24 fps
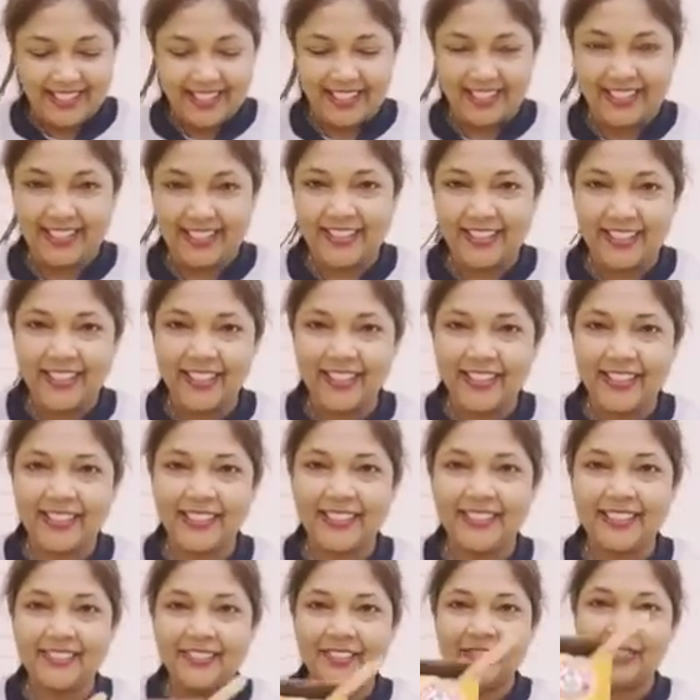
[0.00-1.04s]
And
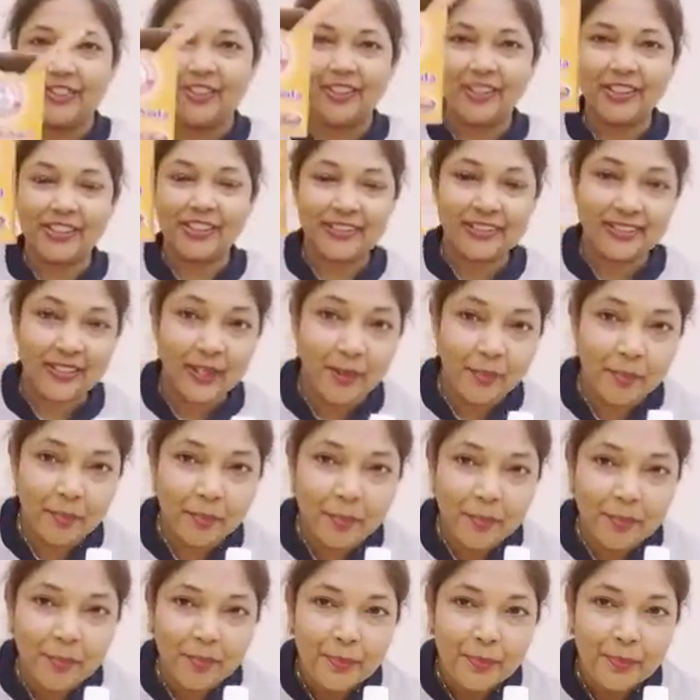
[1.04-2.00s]
here I've got some